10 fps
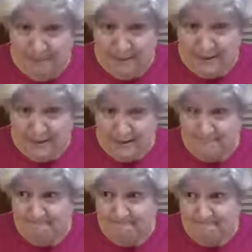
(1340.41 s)
but
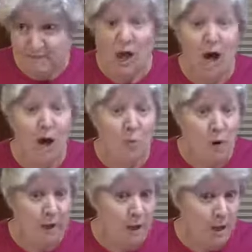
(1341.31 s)
I'm
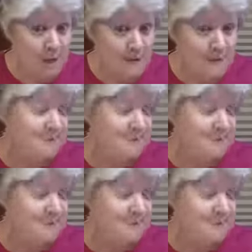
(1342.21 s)
working on it.